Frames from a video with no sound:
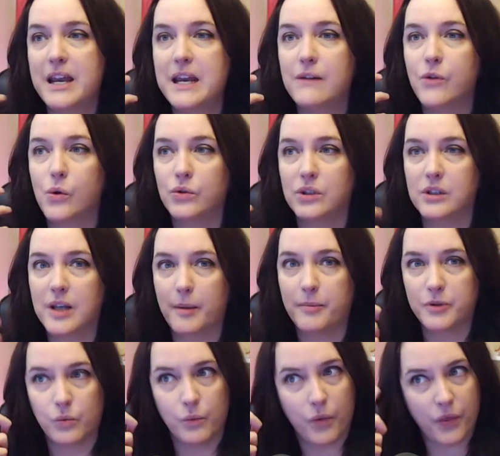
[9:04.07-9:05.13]
making those
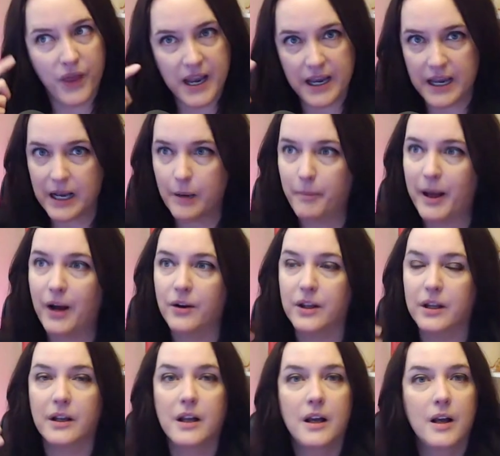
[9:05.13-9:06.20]
steps, thinking about
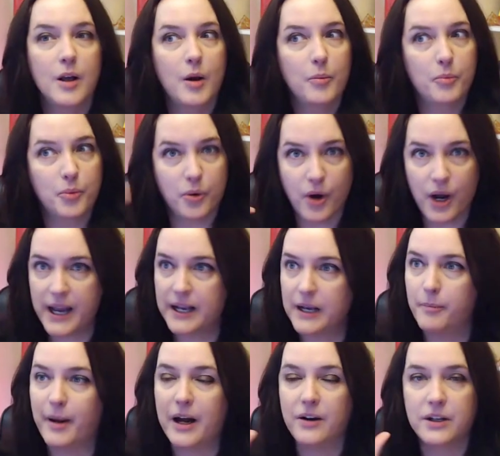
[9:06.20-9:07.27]
it,
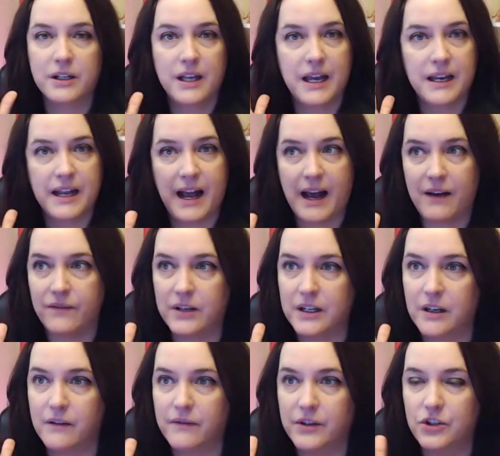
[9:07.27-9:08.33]
praying about it, and
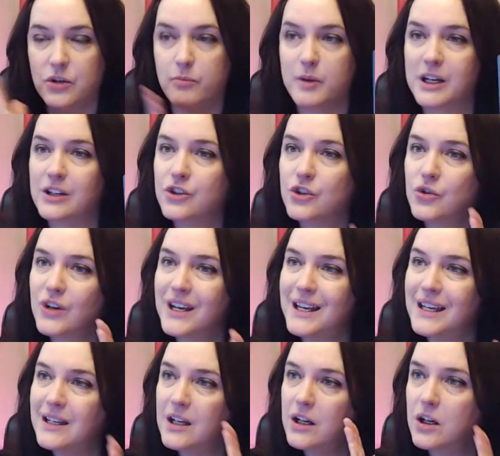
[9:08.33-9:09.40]
having a vision, because you're
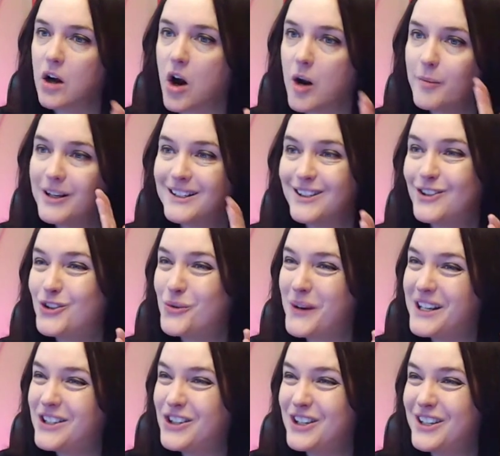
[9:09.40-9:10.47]
in a karmic
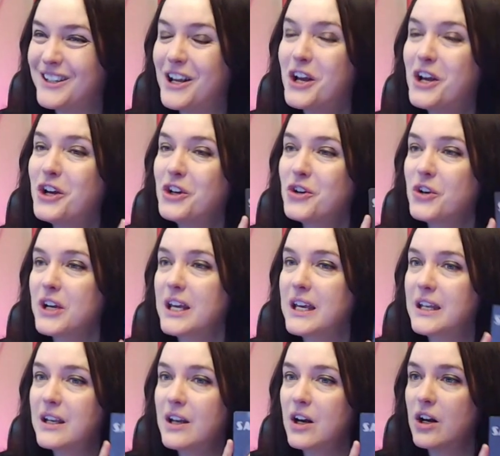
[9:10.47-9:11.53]
situation. You're
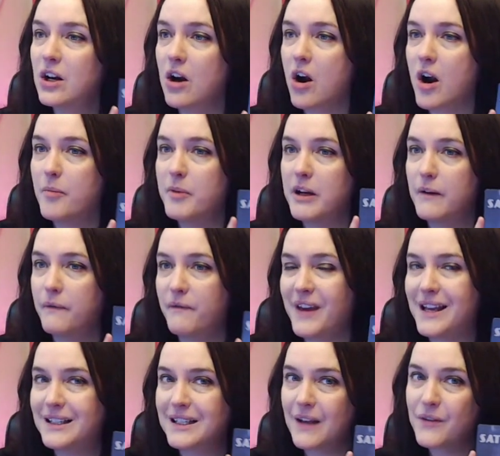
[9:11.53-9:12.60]
in a karmic
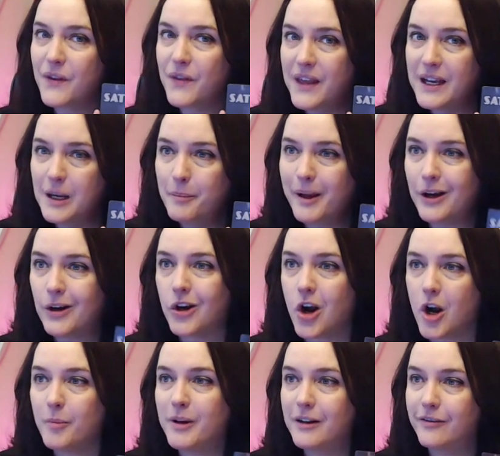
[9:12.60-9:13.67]
phase. And the thing about
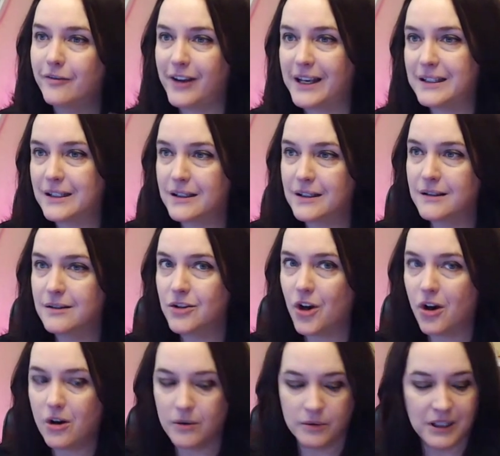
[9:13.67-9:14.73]
karmic phases,
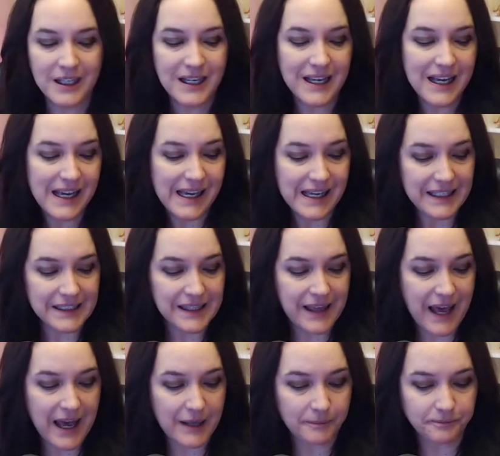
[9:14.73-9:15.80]
y'all, is
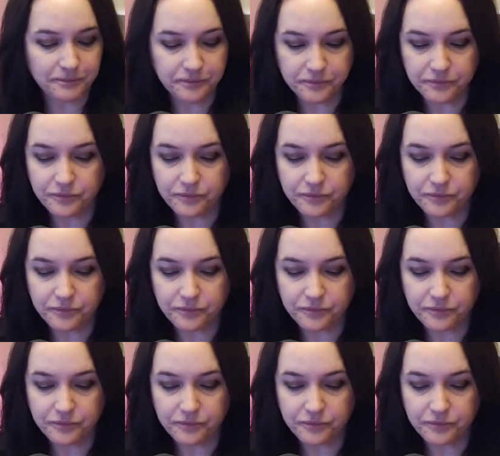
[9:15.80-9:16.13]
that